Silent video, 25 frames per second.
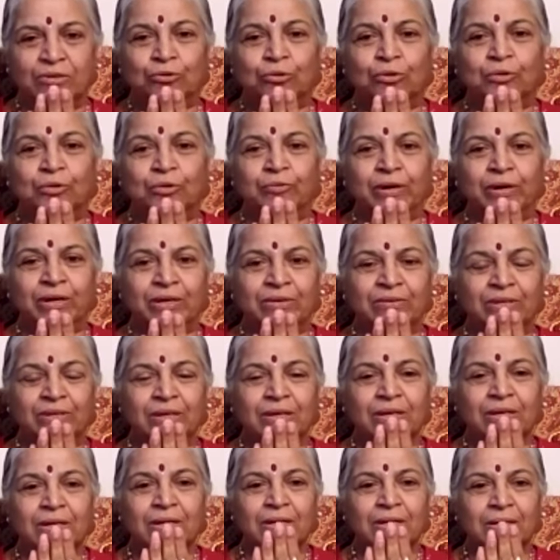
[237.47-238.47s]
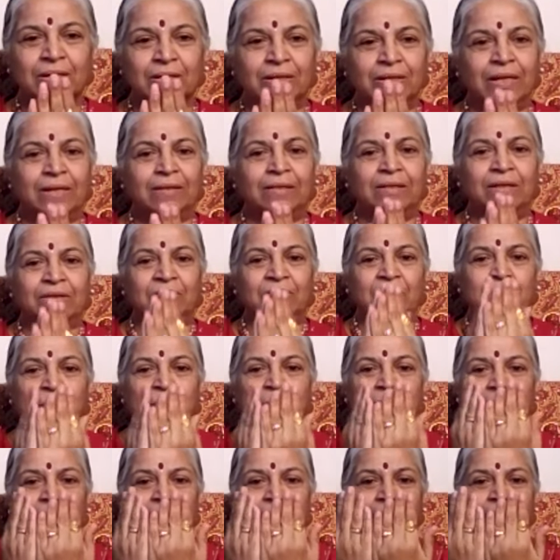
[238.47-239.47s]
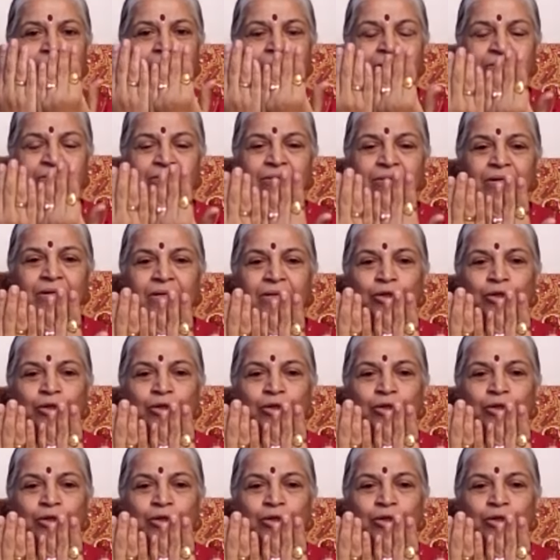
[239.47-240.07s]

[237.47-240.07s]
universe. Then they separate as